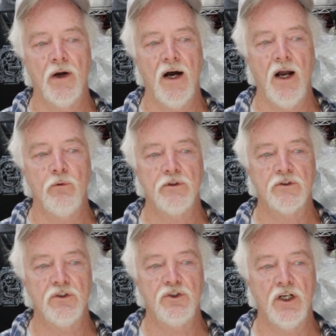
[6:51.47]
I would
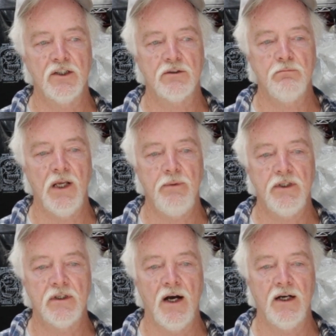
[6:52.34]
suggest
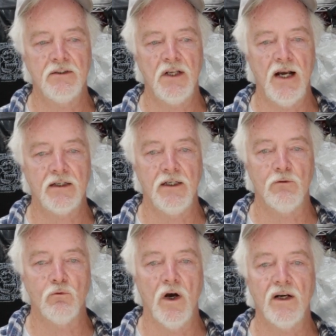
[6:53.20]
maybe
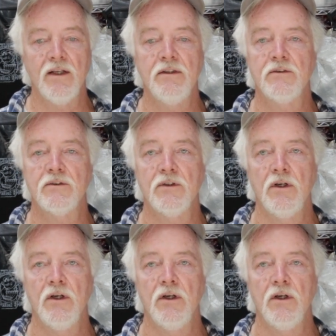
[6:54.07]
contacting Rutland's.